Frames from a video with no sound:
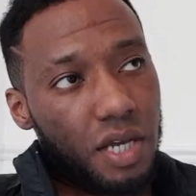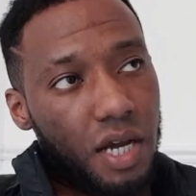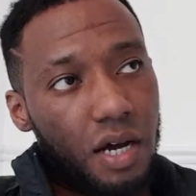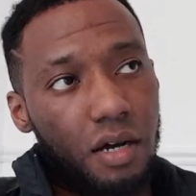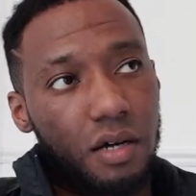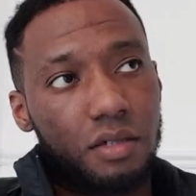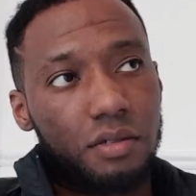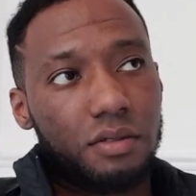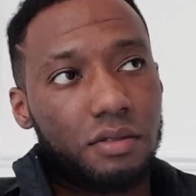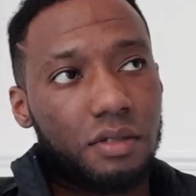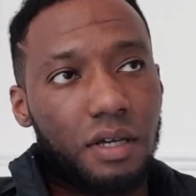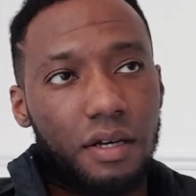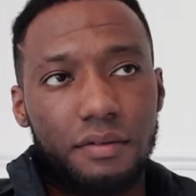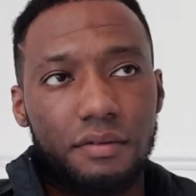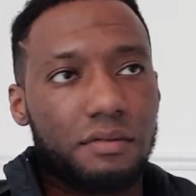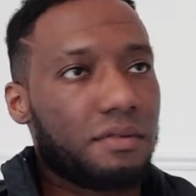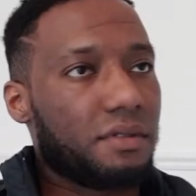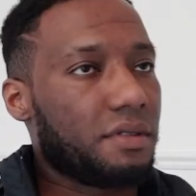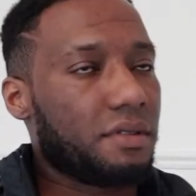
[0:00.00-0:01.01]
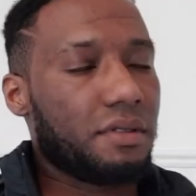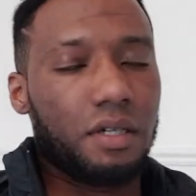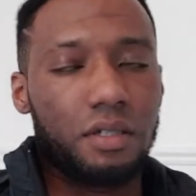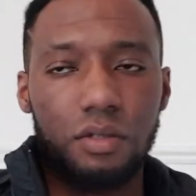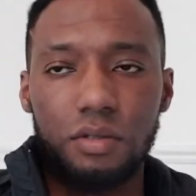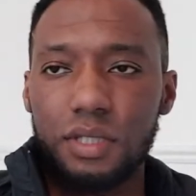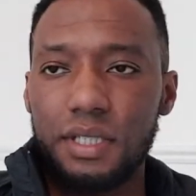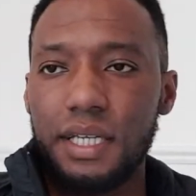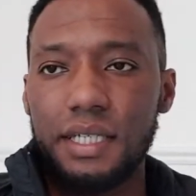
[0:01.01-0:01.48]
out. I
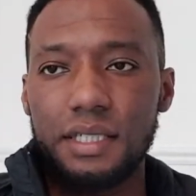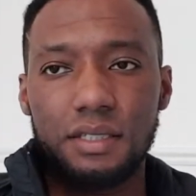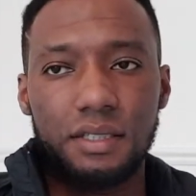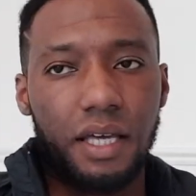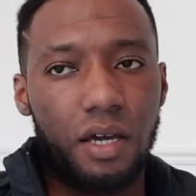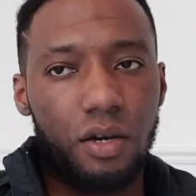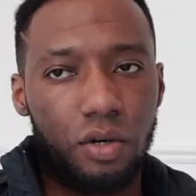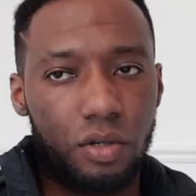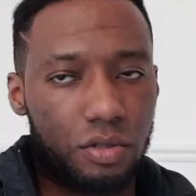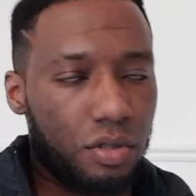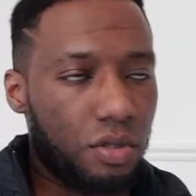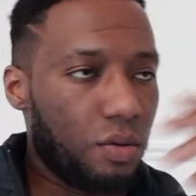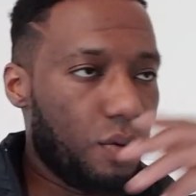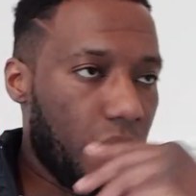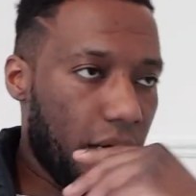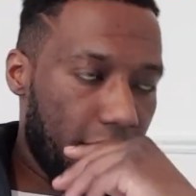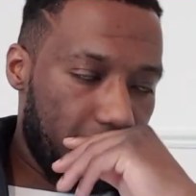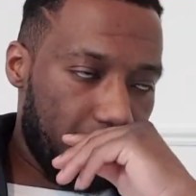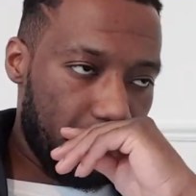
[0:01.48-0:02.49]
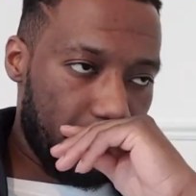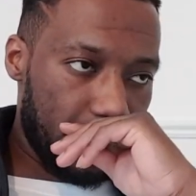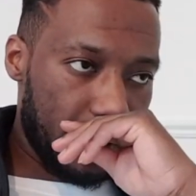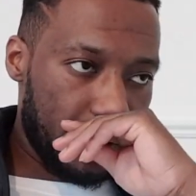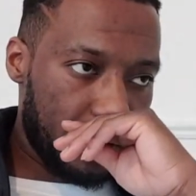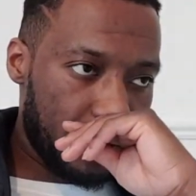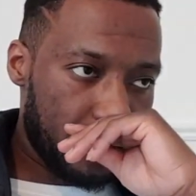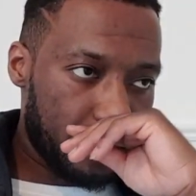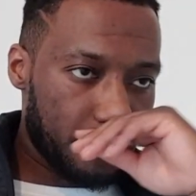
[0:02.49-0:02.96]
don't know the next day or two, whatever in
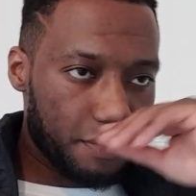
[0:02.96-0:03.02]
it.